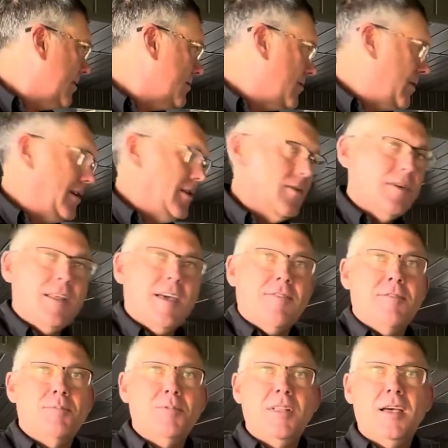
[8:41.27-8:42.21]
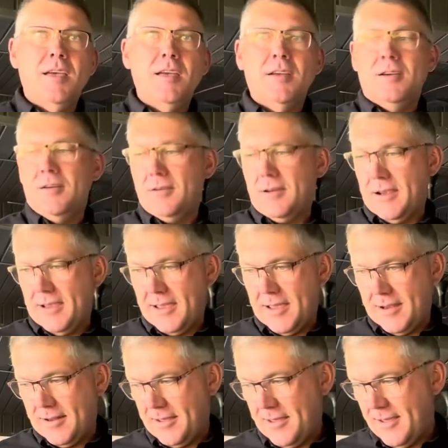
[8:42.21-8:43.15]
so I don't have a plier. I
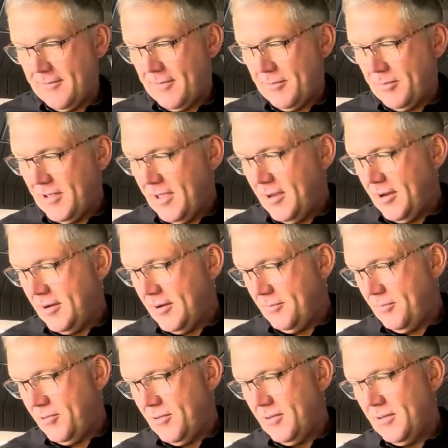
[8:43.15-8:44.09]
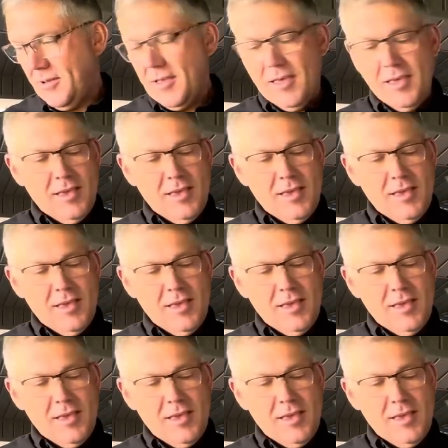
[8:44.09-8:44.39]
gotta have a plier to pull.